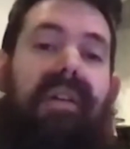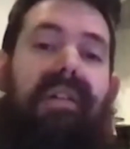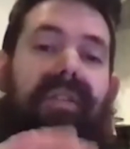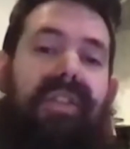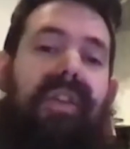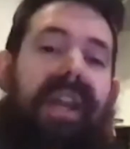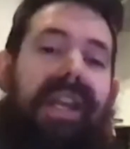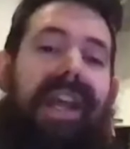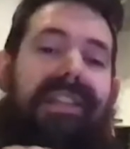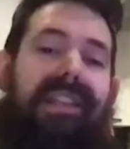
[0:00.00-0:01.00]
so that
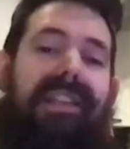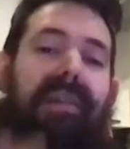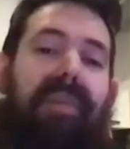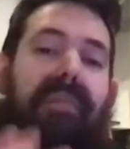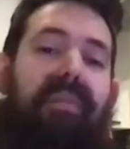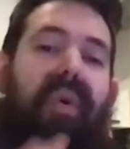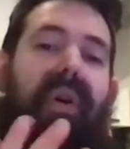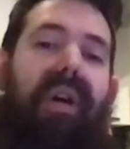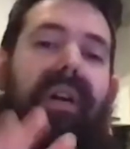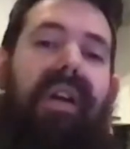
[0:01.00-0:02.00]
it gets a little bit
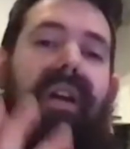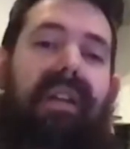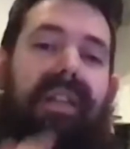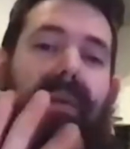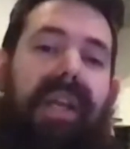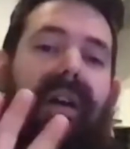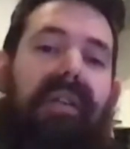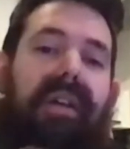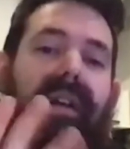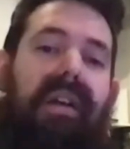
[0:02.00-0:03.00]
more, there we go.
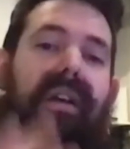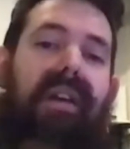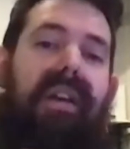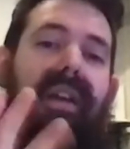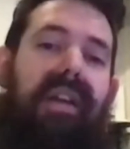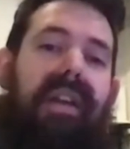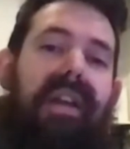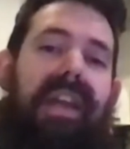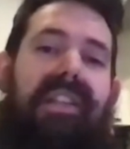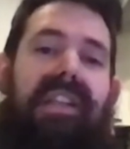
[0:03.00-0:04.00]

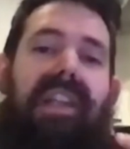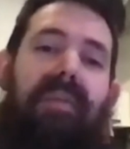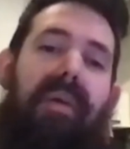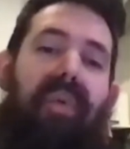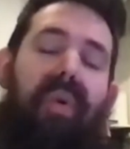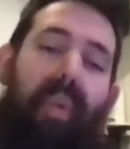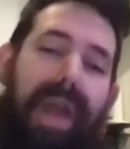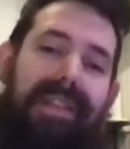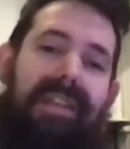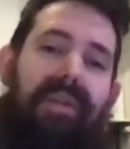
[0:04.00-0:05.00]
It gets a little bit more
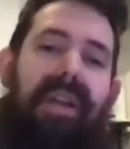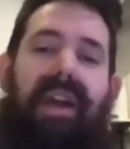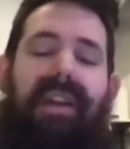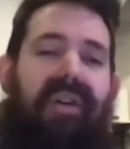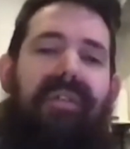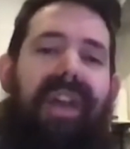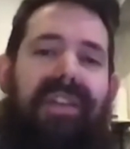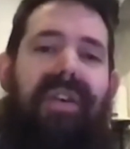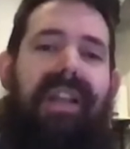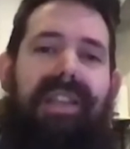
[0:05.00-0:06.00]
weight to it. I don't know if that
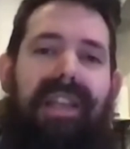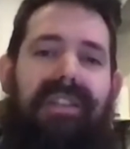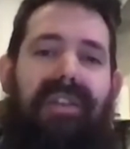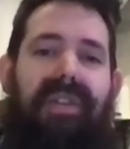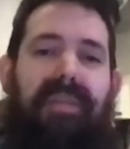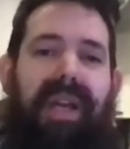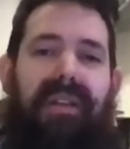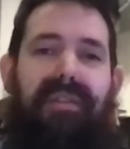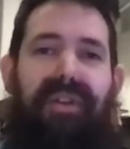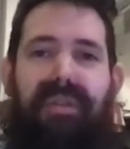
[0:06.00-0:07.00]
translates over the
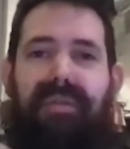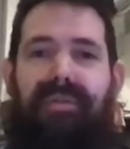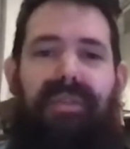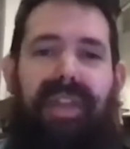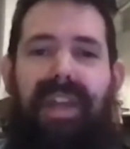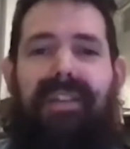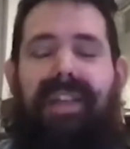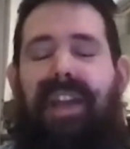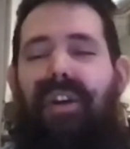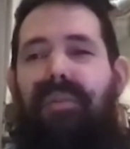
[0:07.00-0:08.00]
microphone for this
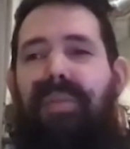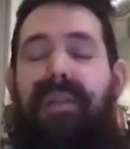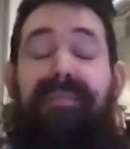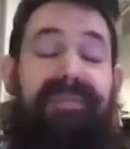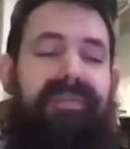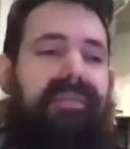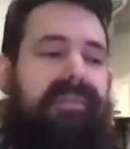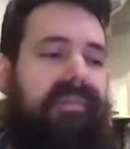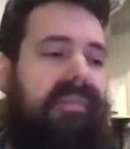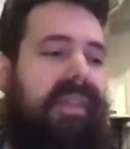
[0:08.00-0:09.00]
at all, but
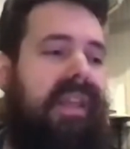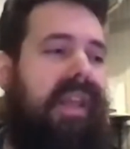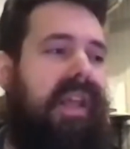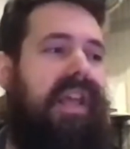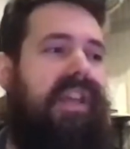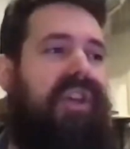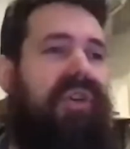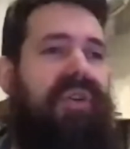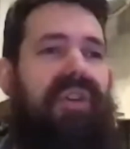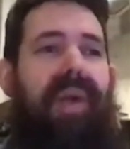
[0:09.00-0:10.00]

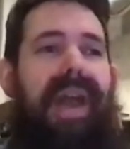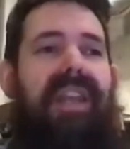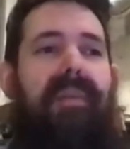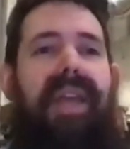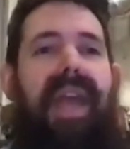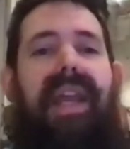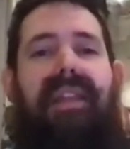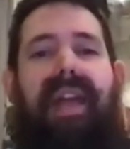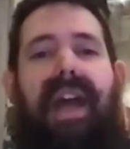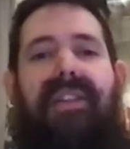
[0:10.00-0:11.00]
you end up
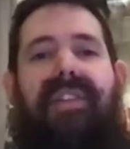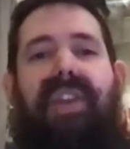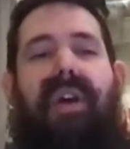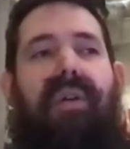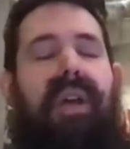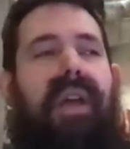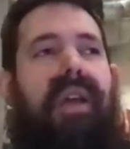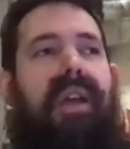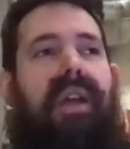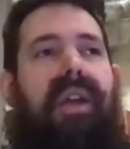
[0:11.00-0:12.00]
getting that. So,
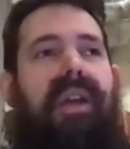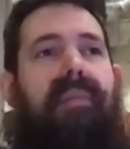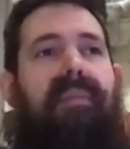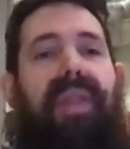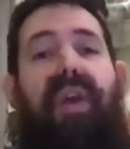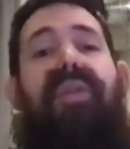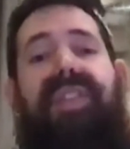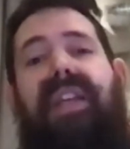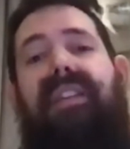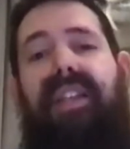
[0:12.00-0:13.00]
but those
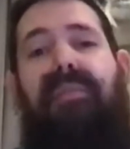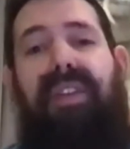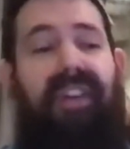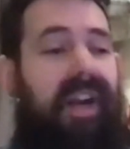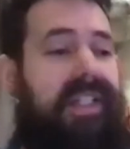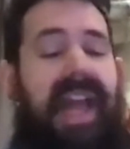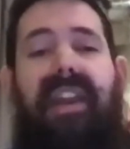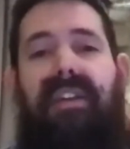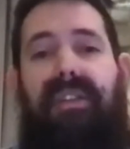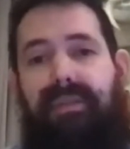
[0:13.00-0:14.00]
things can be very
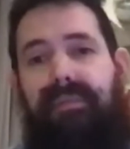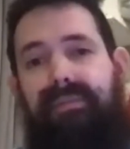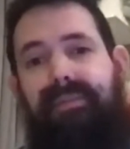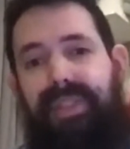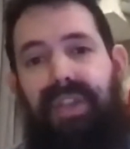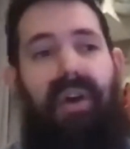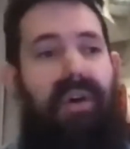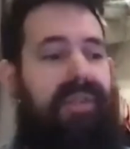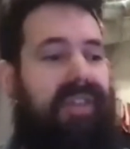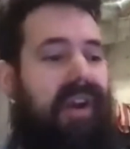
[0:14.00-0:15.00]
technical.
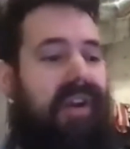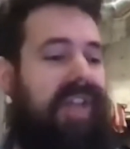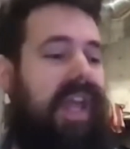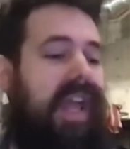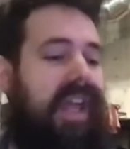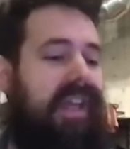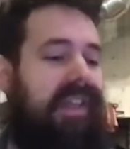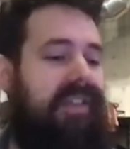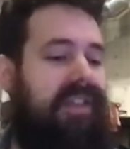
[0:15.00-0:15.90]
So there's a